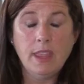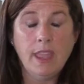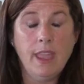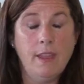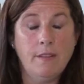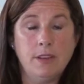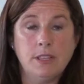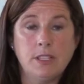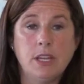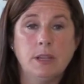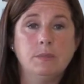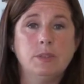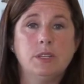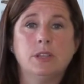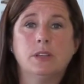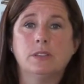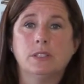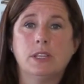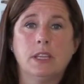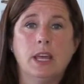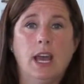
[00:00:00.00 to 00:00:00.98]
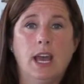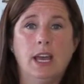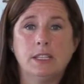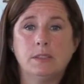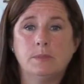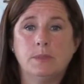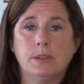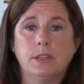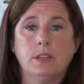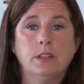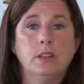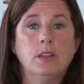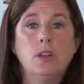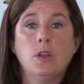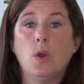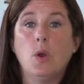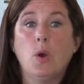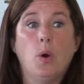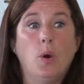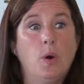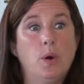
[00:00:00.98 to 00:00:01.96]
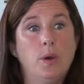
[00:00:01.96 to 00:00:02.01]
Every time she goes to the hospital,
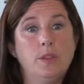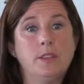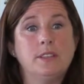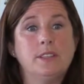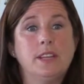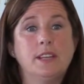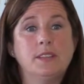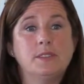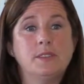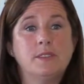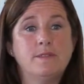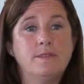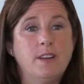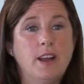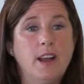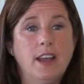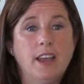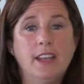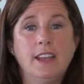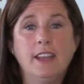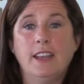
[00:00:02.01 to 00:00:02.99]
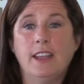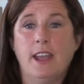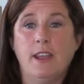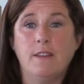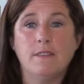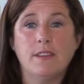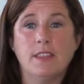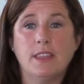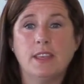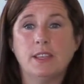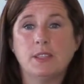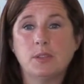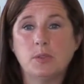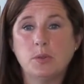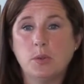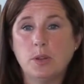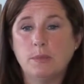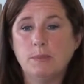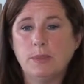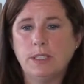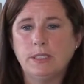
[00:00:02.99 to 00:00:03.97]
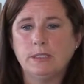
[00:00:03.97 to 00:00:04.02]
all the tests are fine. Everything's
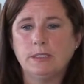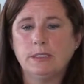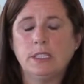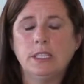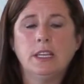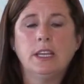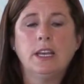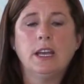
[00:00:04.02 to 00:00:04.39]
normal.